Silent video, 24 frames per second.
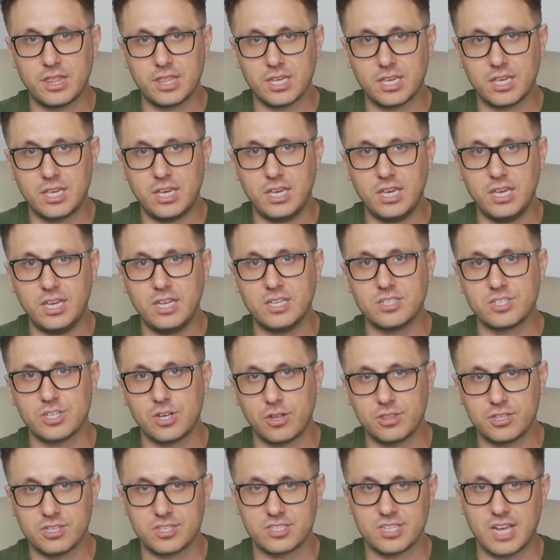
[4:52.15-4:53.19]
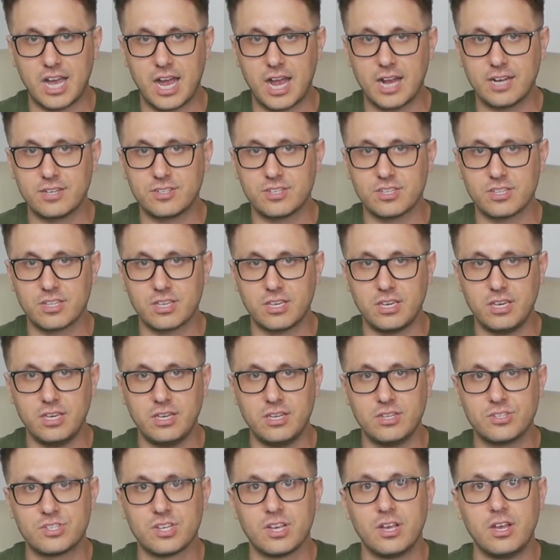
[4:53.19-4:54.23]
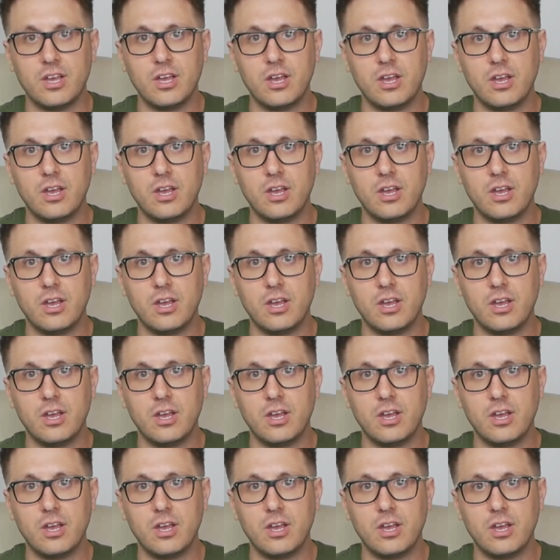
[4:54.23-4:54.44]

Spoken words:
the keys and on the sides of the keys,